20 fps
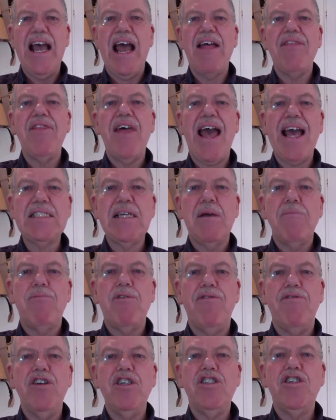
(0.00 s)
And that
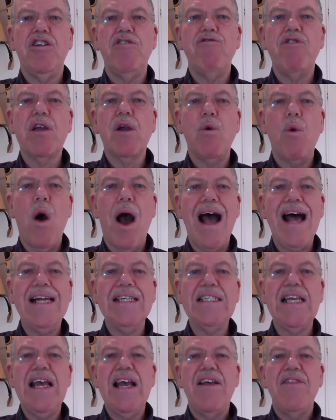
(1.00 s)
provision
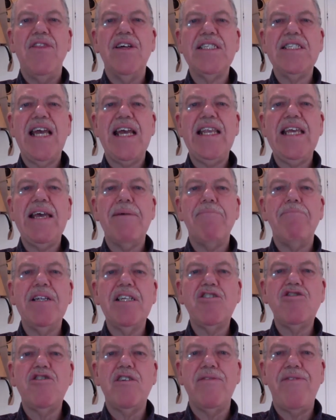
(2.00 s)
requires that any
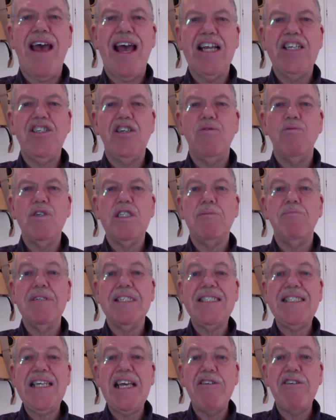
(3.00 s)
administrative action which
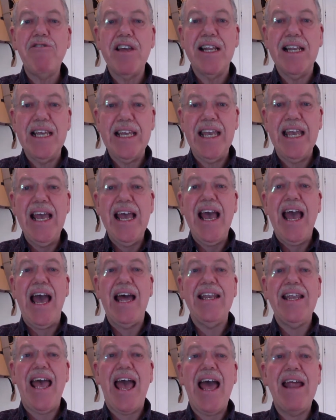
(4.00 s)
materially
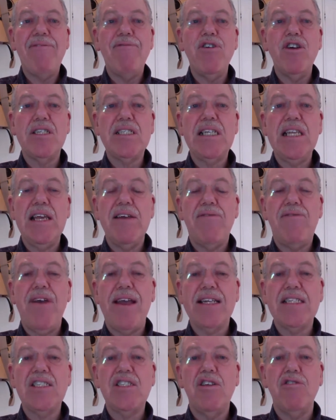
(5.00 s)
and adversely
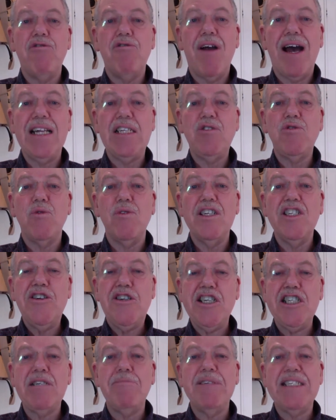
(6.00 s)
affects the rights or
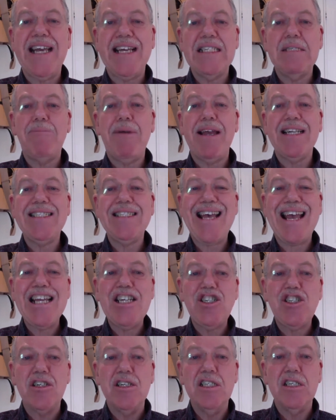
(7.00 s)
legitimate
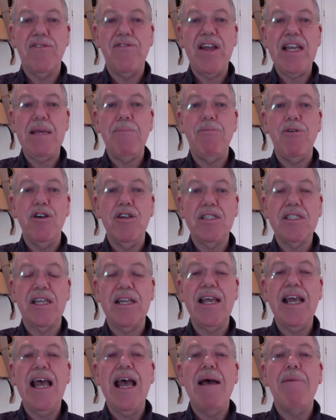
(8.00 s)
expectations of any
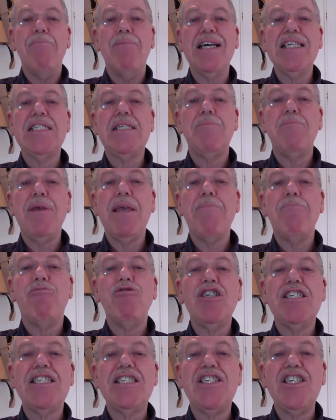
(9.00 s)
person must be
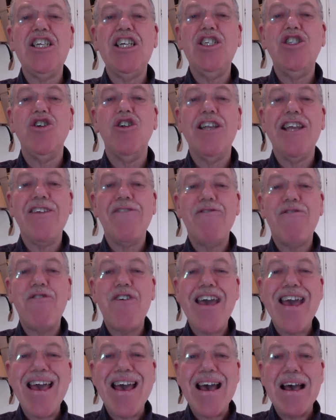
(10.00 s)
procedurally
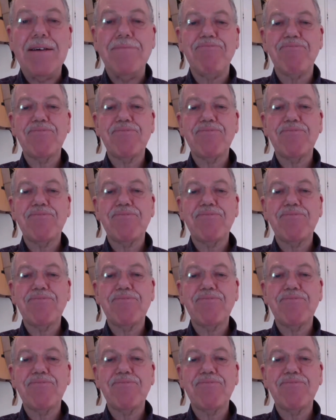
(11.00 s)
fair.